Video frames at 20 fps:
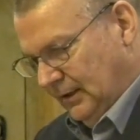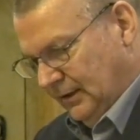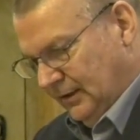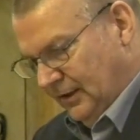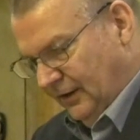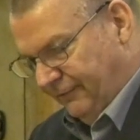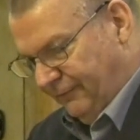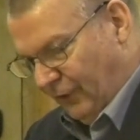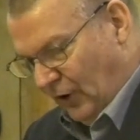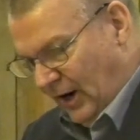
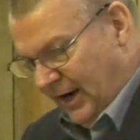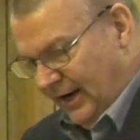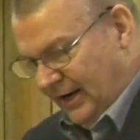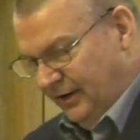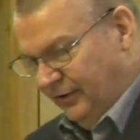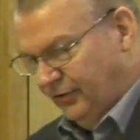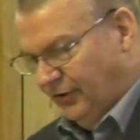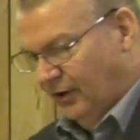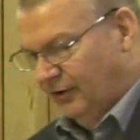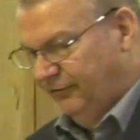The
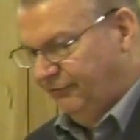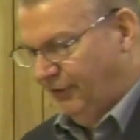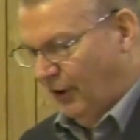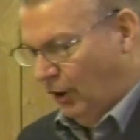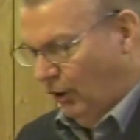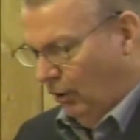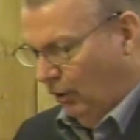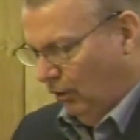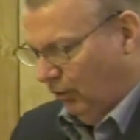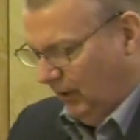phrase
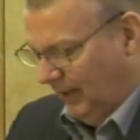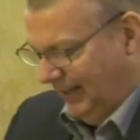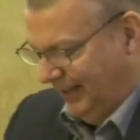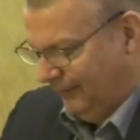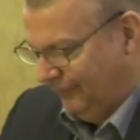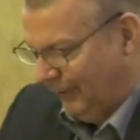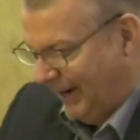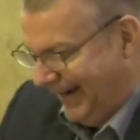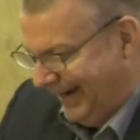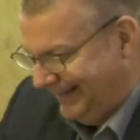fall
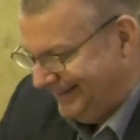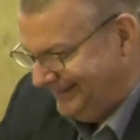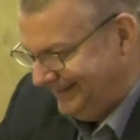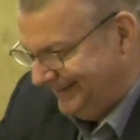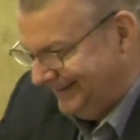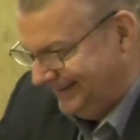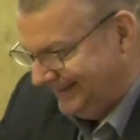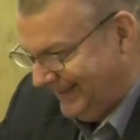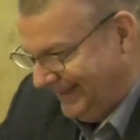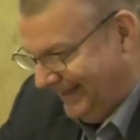and
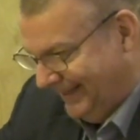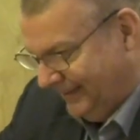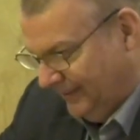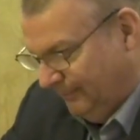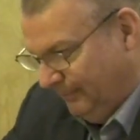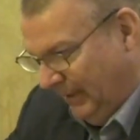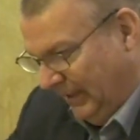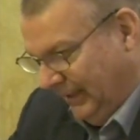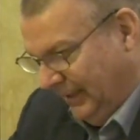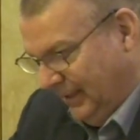rising again of
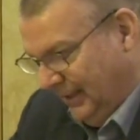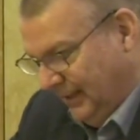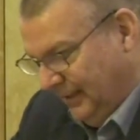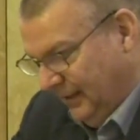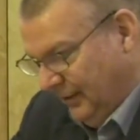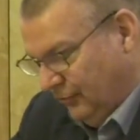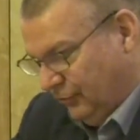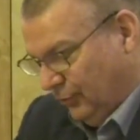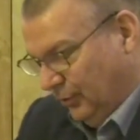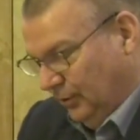many in
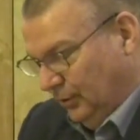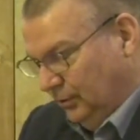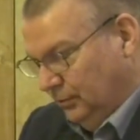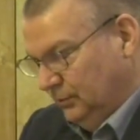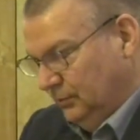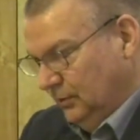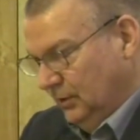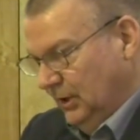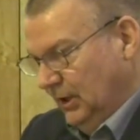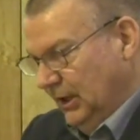Israel
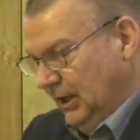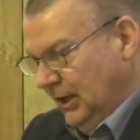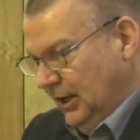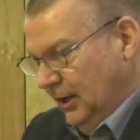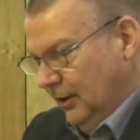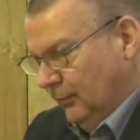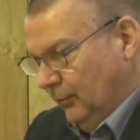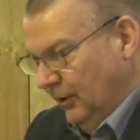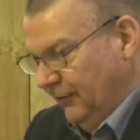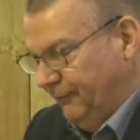
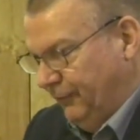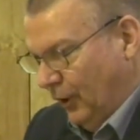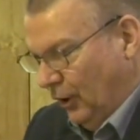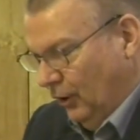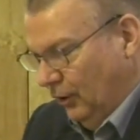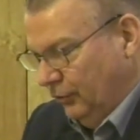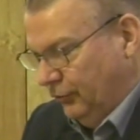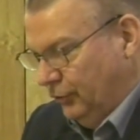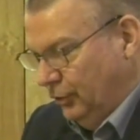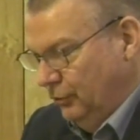
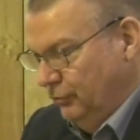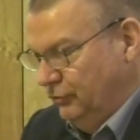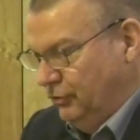refers to